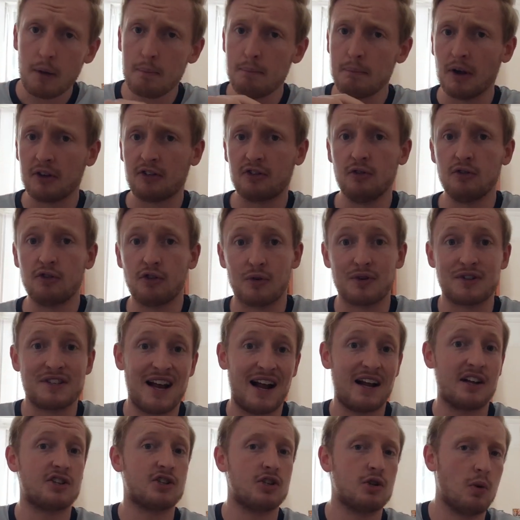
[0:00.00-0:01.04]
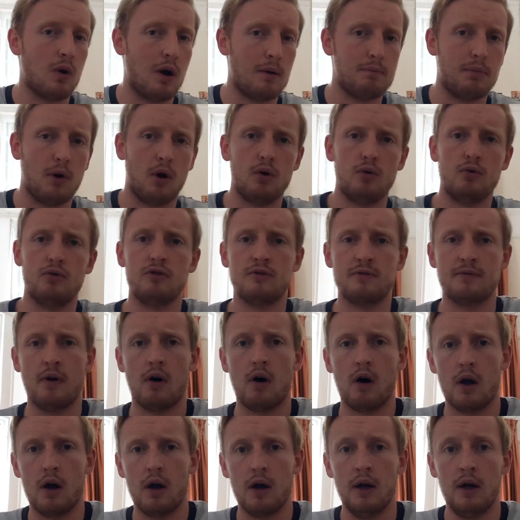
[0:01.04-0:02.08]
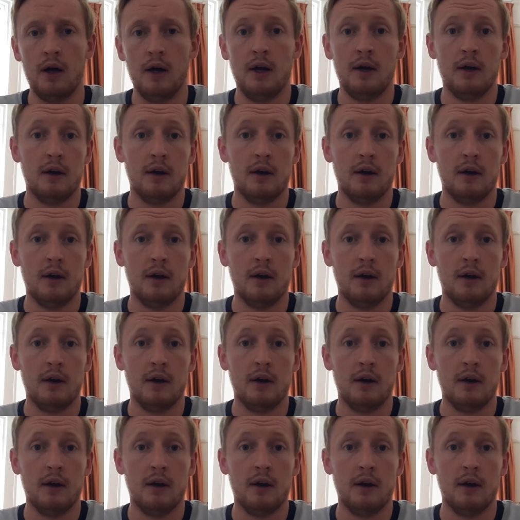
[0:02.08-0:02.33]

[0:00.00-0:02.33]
muscles are attached to our bones via,